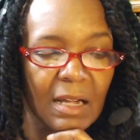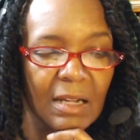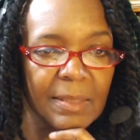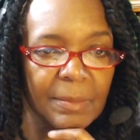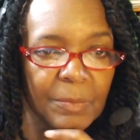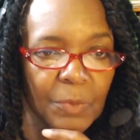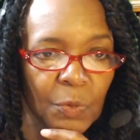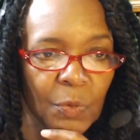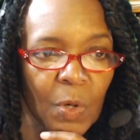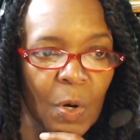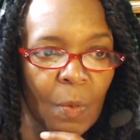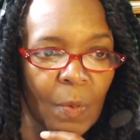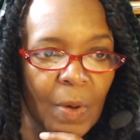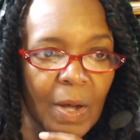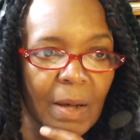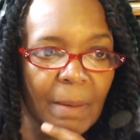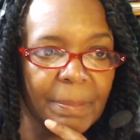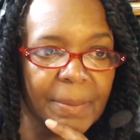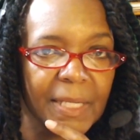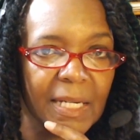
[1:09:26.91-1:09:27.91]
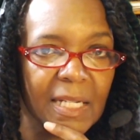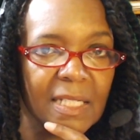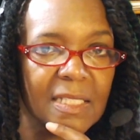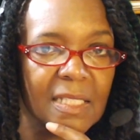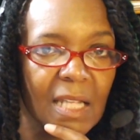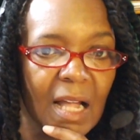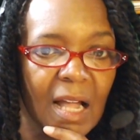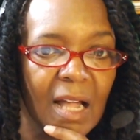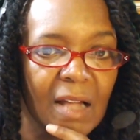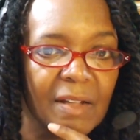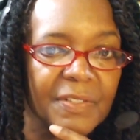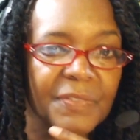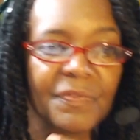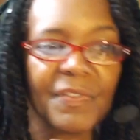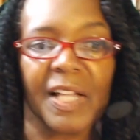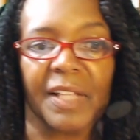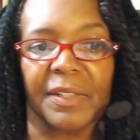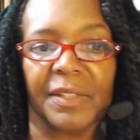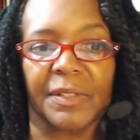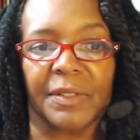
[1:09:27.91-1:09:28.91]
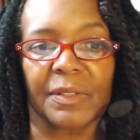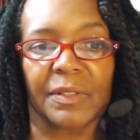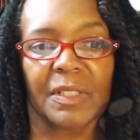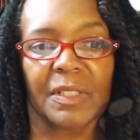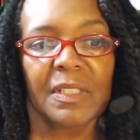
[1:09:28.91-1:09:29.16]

him grow up, and I saw how his father